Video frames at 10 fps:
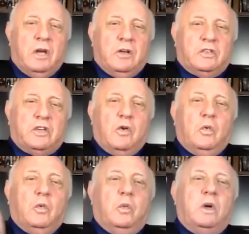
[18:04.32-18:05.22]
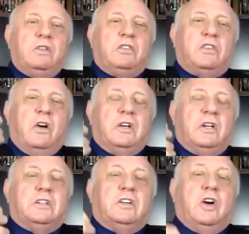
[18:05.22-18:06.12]
So we
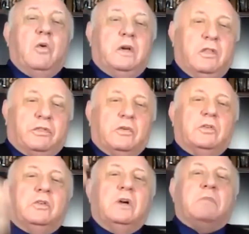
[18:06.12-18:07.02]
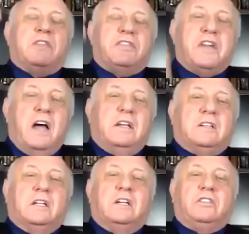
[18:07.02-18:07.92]
started going through
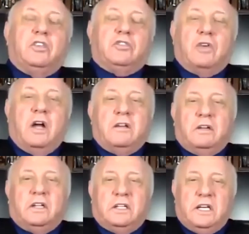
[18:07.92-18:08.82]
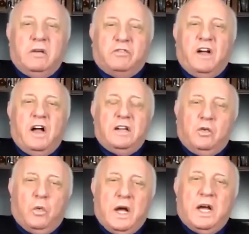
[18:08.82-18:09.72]
methodically to try to find
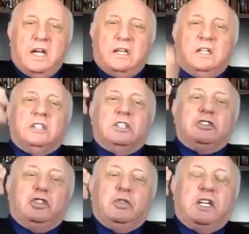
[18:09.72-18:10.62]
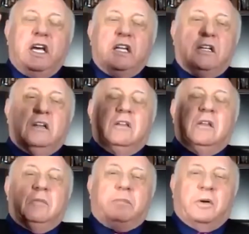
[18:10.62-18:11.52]
a way to get
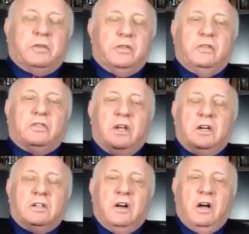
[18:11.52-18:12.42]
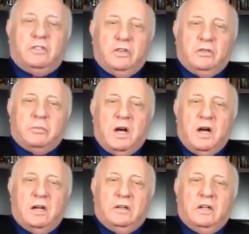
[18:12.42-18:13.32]
a person's conscious
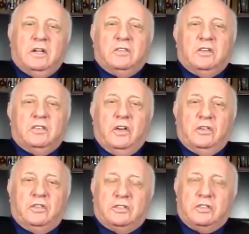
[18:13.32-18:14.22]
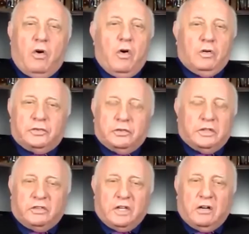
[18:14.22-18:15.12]
mind to just alter
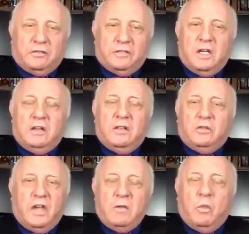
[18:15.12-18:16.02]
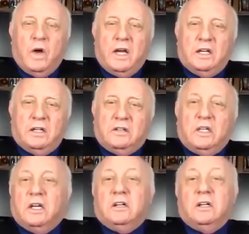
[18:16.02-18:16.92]
itself in the same way it
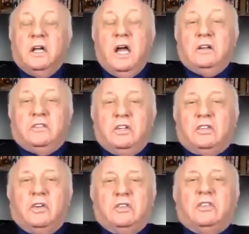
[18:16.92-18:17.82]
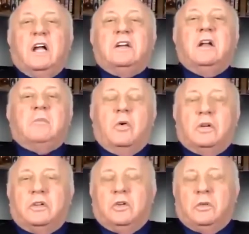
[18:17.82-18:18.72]
did. And as it turns out, it had more
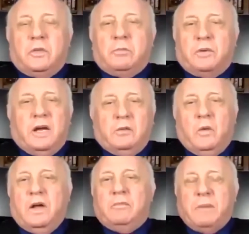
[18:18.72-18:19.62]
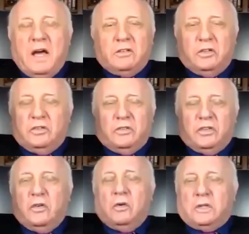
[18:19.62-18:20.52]
to do with the brainwave patterns
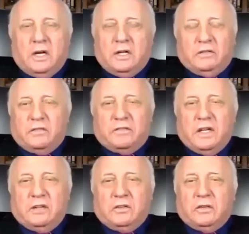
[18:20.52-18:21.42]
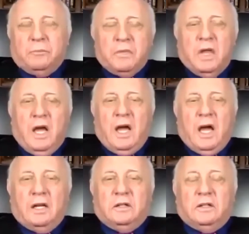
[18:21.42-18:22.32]
and all kinds of things.
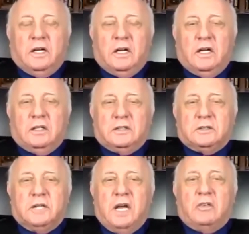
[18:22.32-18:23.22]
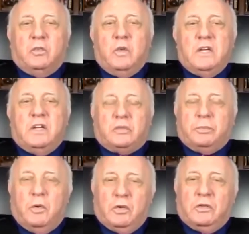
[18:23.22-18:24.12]
And as we
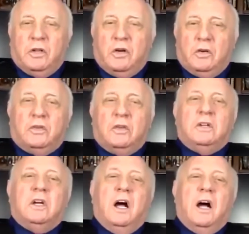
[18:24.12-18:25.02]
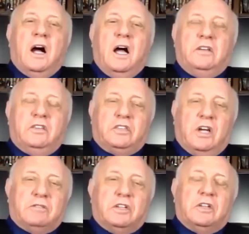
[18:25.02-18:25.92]
explored those, I
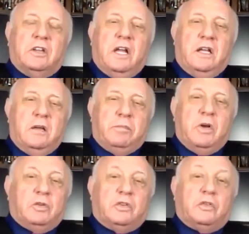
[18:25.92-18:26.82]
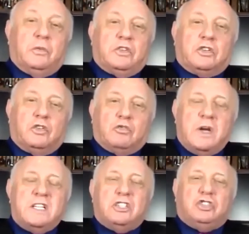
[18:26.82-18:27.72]
discovered that hypnosis was a
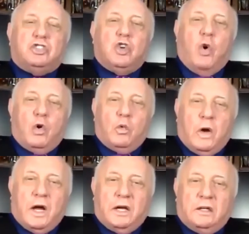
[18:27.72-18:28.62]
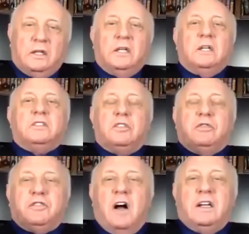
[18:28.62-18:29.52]
great doorway to
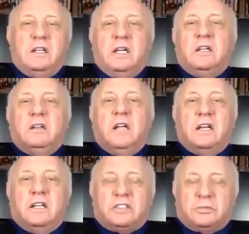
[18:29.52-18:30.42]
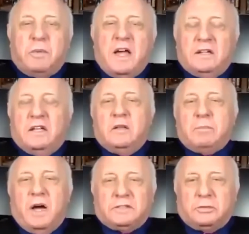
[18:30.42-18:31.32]
finding and expanding the
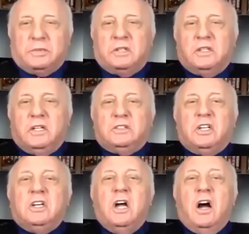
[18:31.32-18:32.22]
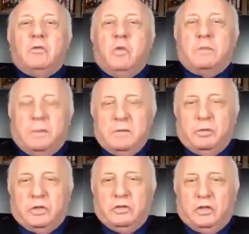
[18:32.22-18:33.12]
possibilities of what
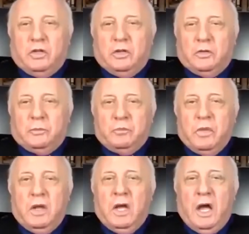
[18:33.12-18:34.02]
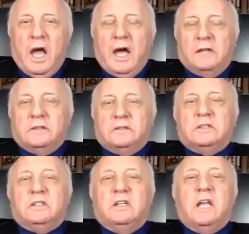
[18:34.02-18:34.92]
people could do. And
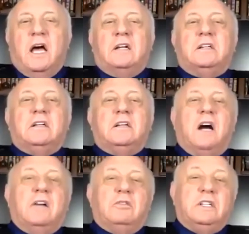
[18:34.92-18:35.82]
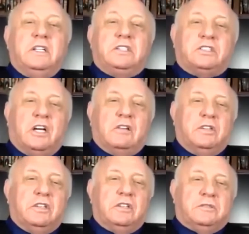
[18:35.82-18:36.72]
that I really
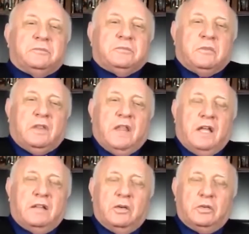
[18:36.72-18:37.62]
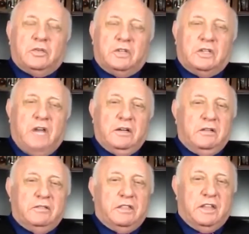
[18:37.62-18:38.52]
discovered that there was kind
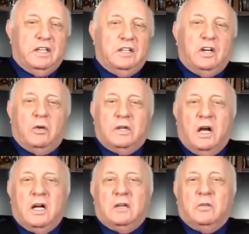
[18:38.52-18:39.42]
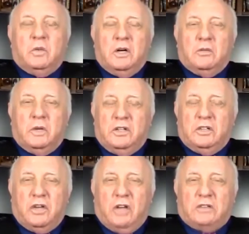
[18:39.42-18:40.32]
of a thing going on where when you
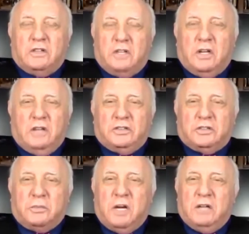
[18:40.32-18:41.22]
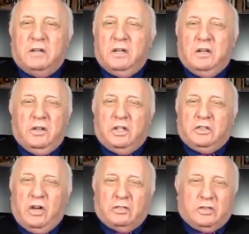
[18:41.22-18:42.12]
talk to the conscious mind, you
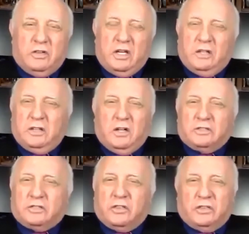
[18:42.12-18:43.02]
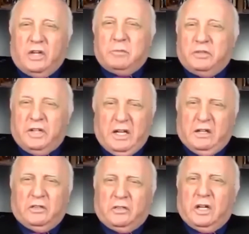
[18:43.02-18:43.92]
could talk to the unconscious
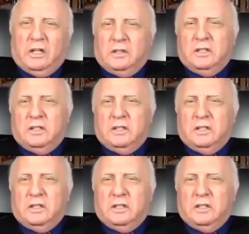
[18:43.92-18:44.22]
simultaneously.